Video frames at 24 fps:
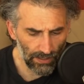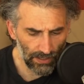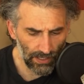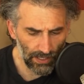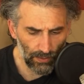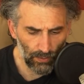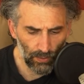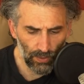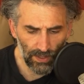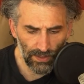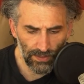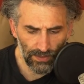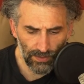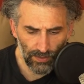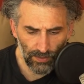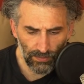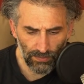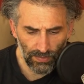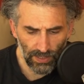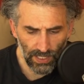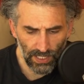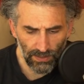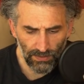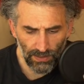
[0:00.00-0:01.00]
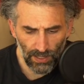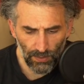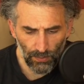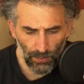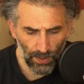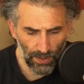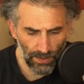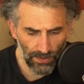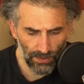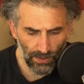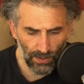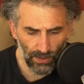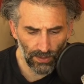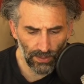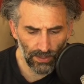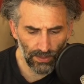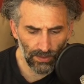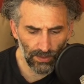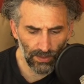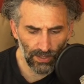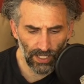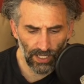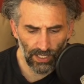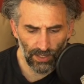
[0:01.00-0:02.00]
they was to believe I was going
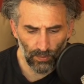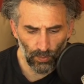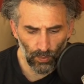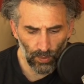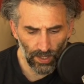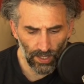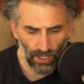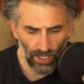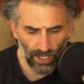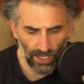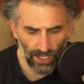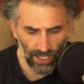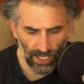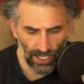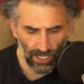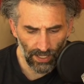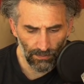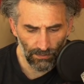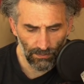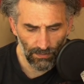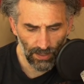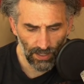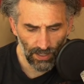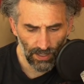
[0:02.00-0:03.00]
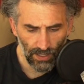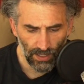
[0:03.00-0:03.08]
to get where I am?